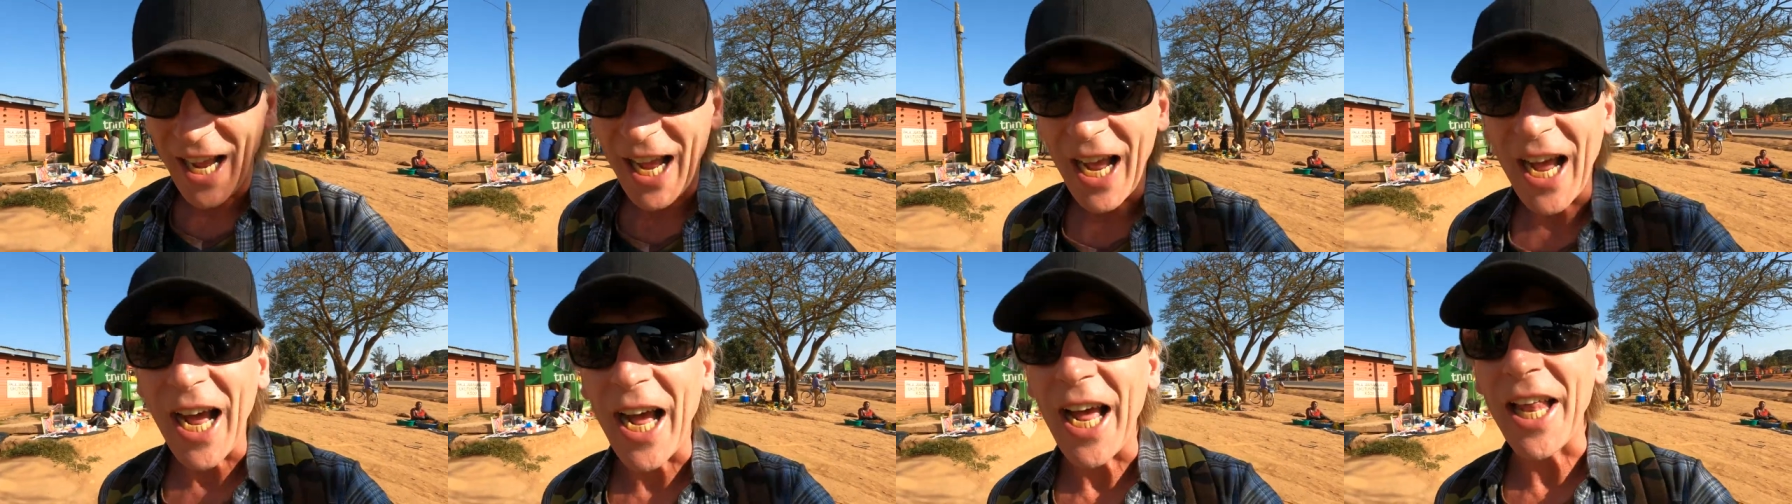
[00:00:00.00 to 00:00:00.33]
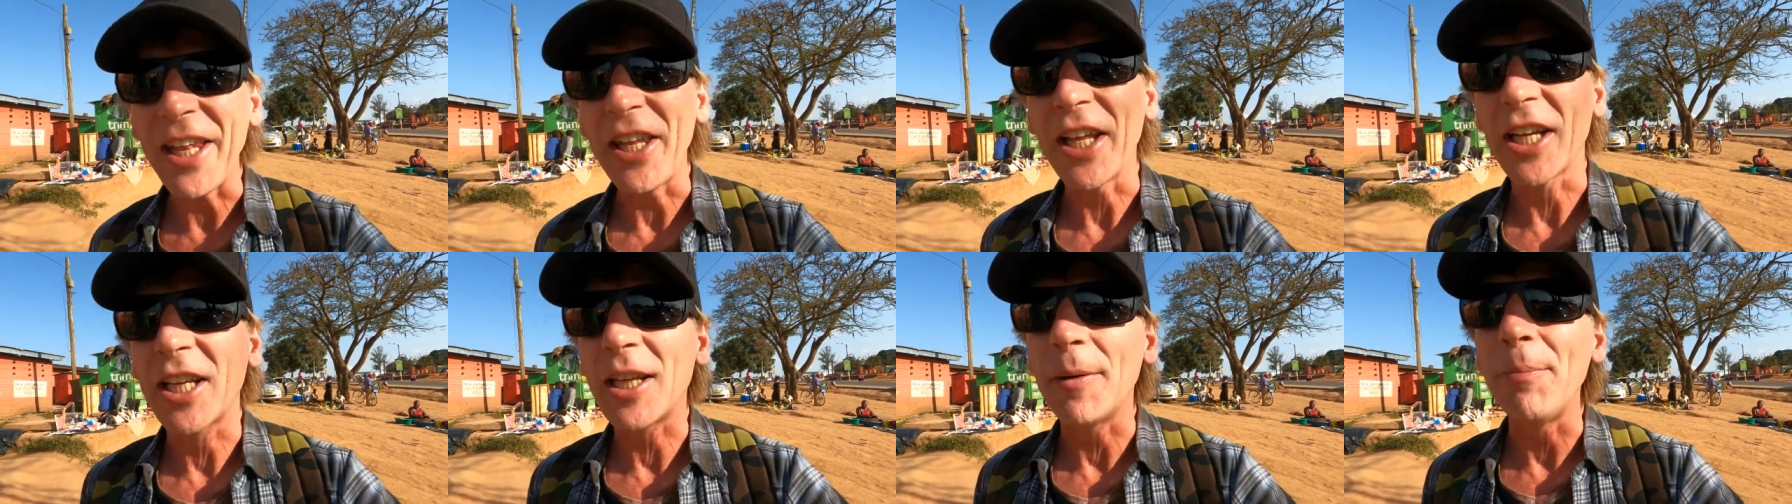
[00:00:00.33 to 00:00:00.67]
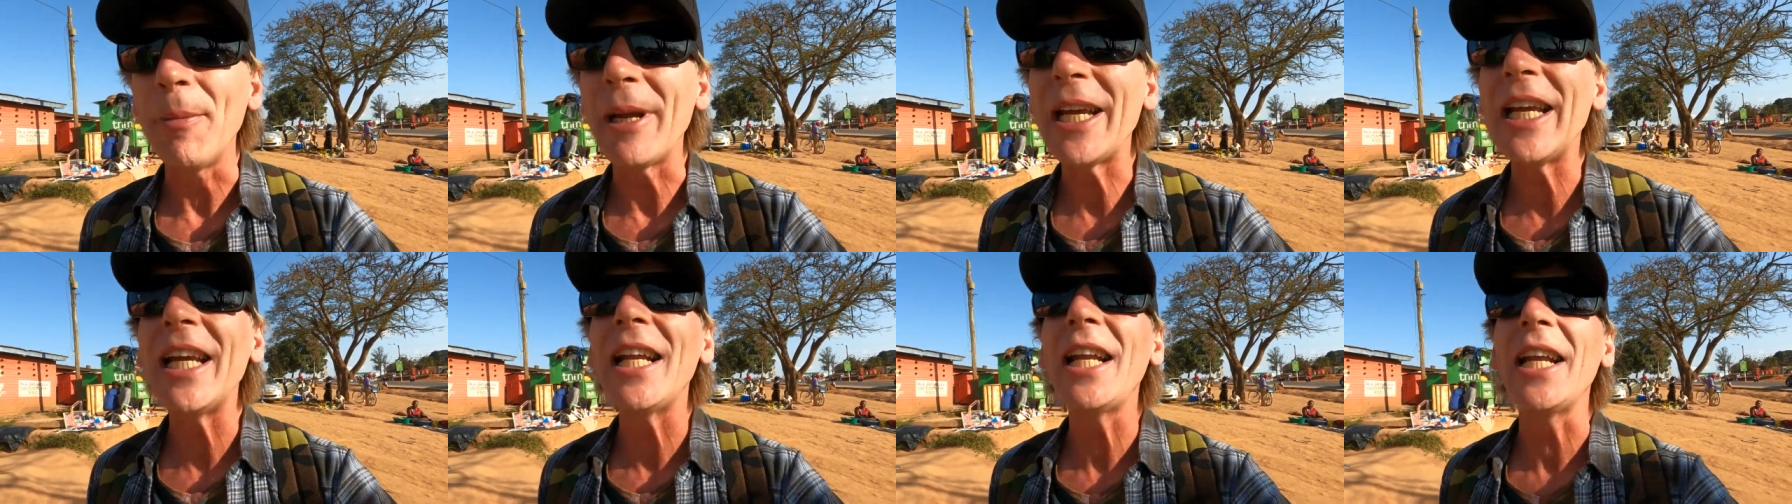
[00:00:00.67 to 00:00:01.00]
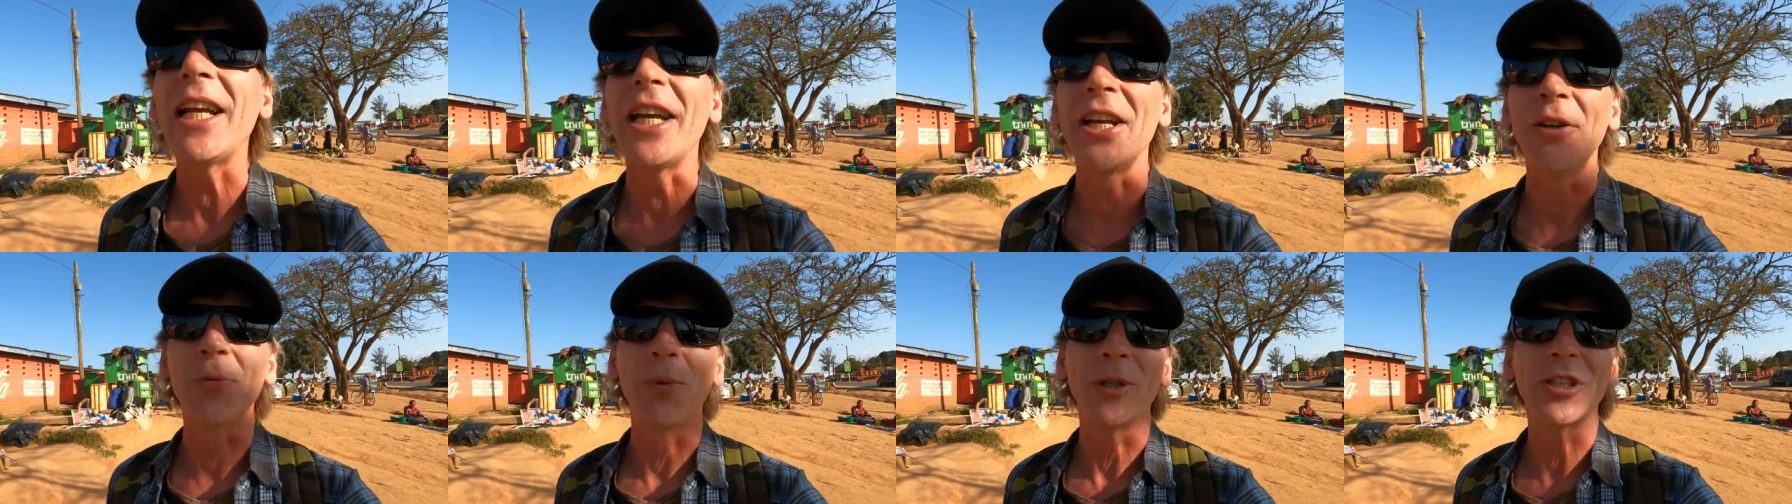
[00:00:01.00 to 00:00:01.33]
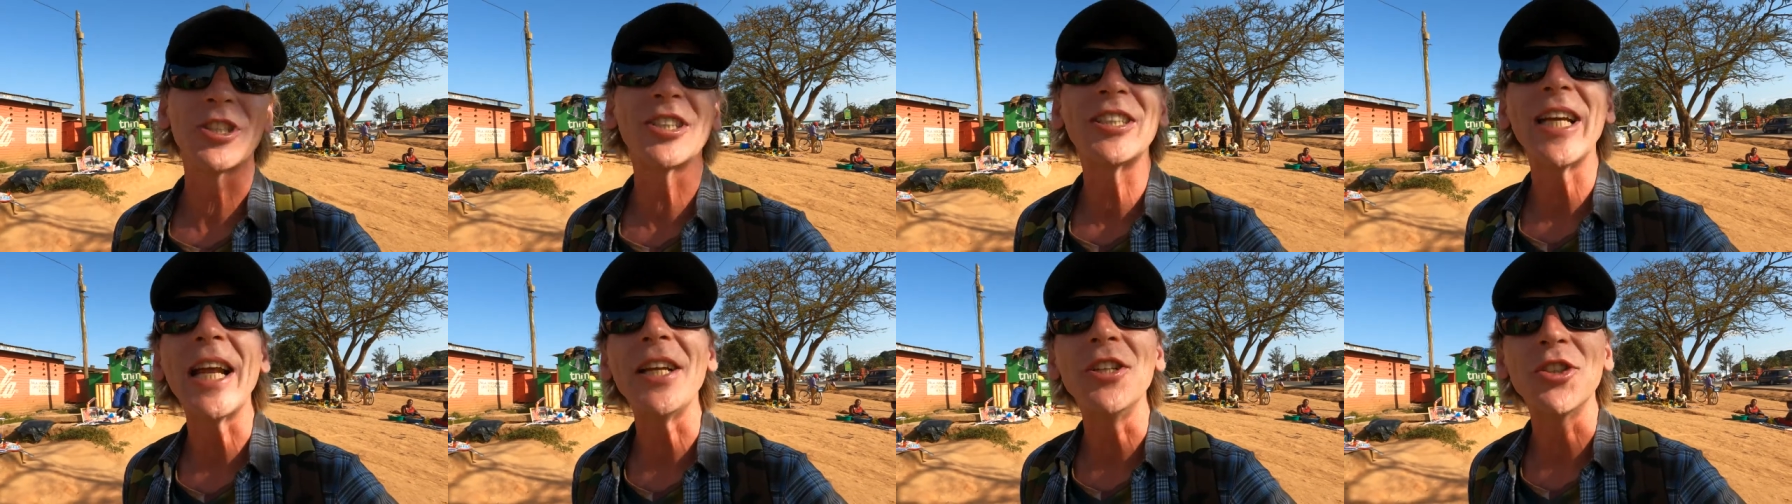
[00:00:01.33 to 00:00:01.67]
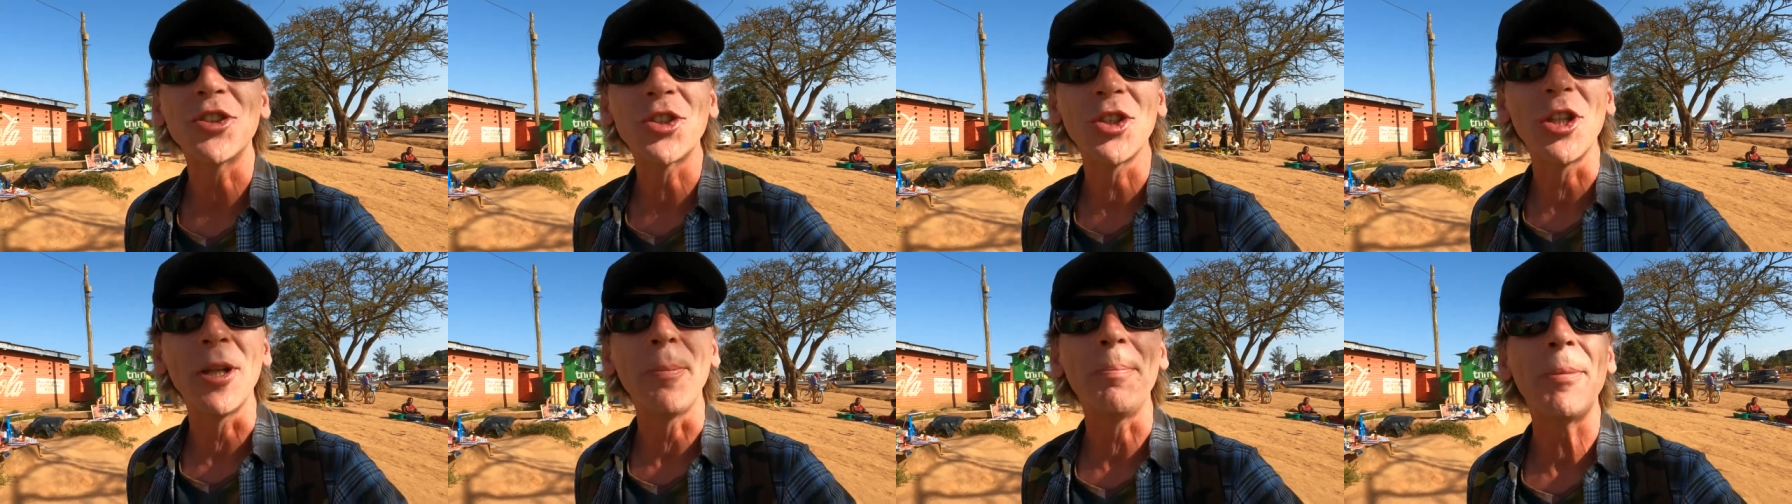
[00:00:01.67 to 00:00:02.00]
and the chameleon was sent
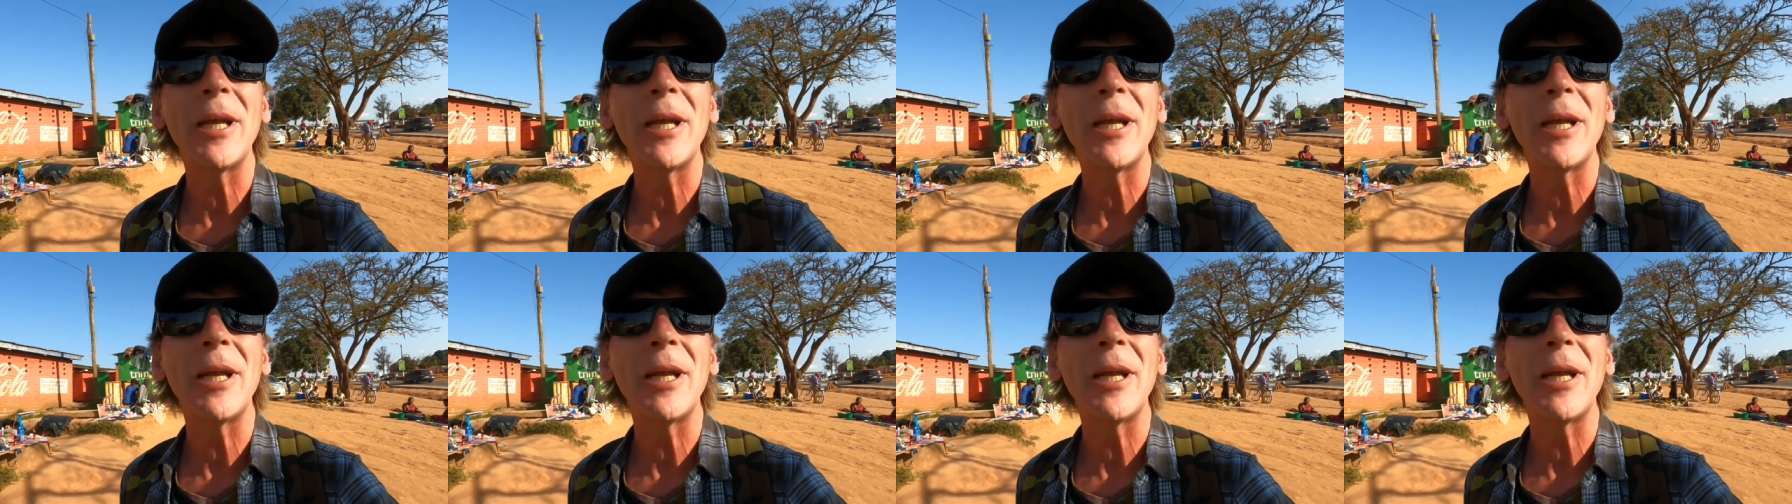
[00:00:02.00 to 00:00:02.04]
to the